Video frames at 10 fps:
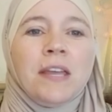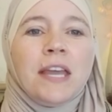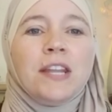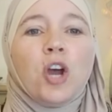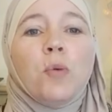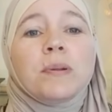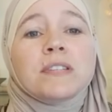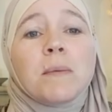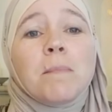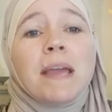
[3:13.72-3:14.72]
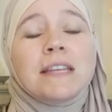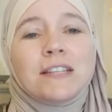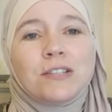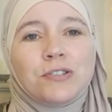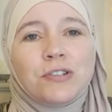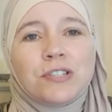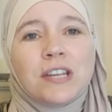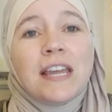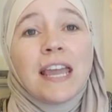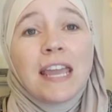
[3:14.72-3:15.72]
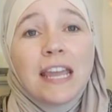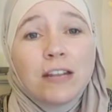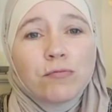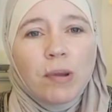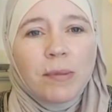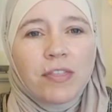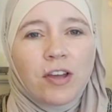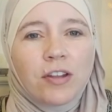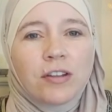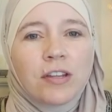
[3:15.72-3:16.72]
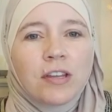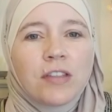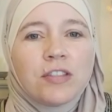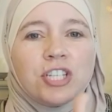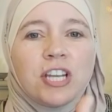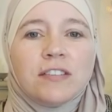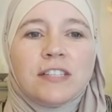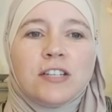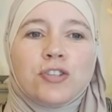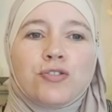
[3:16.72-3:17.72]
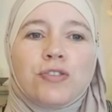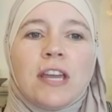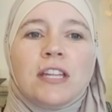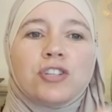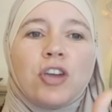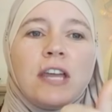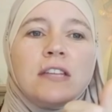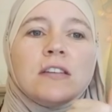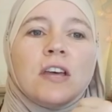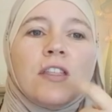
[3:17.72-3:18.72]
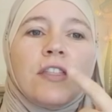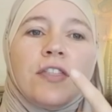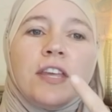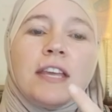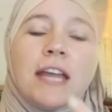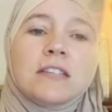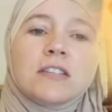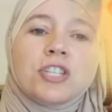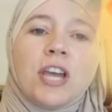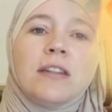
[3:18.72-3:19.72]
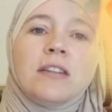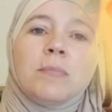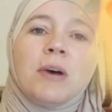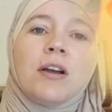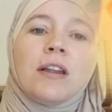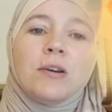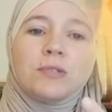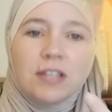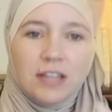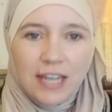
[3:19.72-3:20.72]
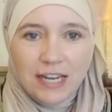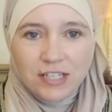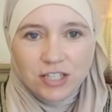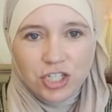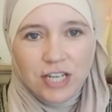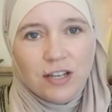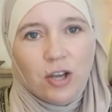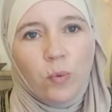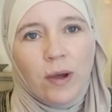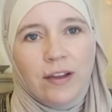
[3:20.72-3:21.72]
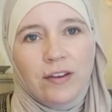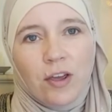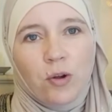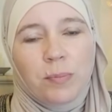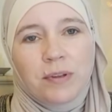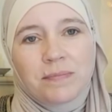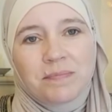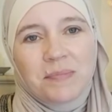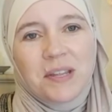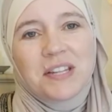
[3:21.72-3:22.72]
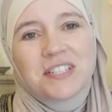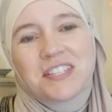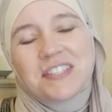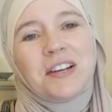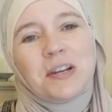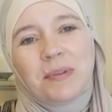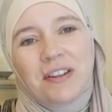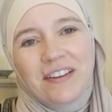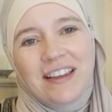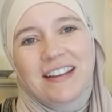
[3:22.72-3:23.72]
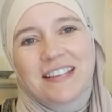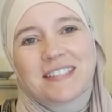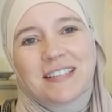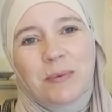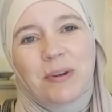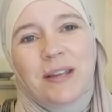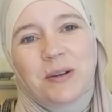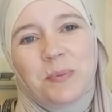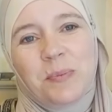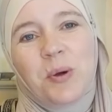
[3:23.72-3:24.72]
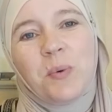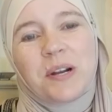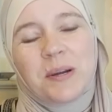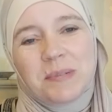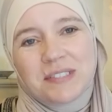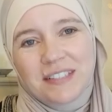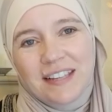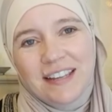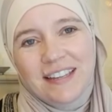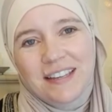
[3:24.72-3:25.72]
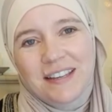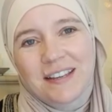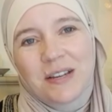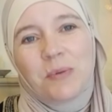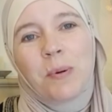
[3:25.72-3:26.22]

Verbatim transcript: It opens amazing doors. In Ramadan, the shayateen are tra- trained, the gates to Jahannam are closed, and the gates to Jannah are wide open. Jazakum Allah khair. Assalamu alaikum wa rahmatullahi wa